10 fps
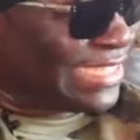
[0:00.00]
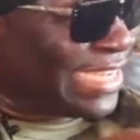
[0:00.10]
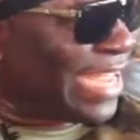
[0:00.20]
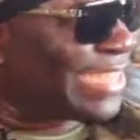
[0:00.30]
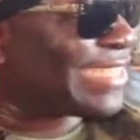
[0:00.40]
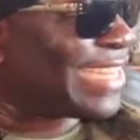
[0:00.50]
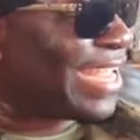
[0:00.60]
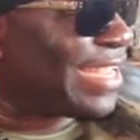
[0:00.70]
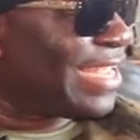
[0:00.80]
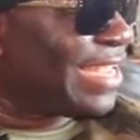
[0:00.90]
is saying, as a
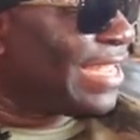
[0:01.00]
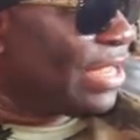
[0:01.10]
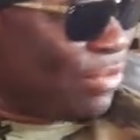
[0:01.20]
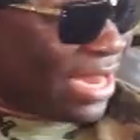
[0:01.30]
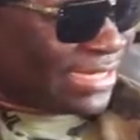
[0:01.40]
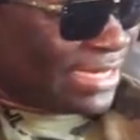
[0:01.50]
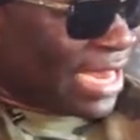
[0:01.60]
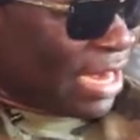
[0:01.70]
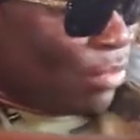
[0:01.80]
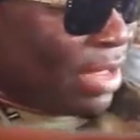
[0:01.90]
son. We are saying
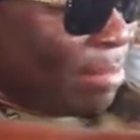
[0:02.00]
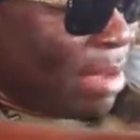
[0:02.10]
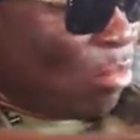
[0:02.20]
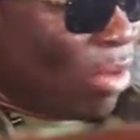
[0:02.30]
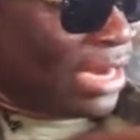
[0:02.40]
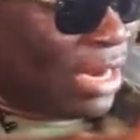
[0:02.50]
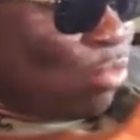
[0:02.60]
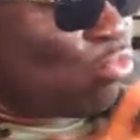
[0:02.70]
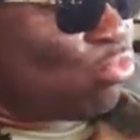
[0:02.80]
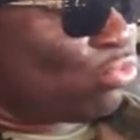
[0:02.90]
now we are Bemuana.
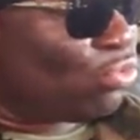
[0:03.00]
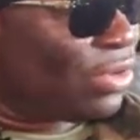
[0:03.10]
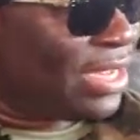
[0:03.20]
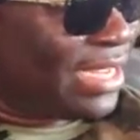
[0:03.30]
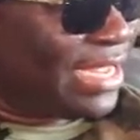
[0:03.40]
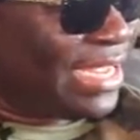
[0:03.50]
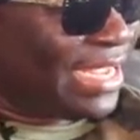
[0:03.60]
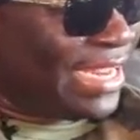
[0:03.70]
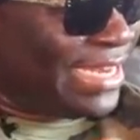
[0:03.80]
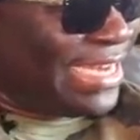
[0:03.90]
And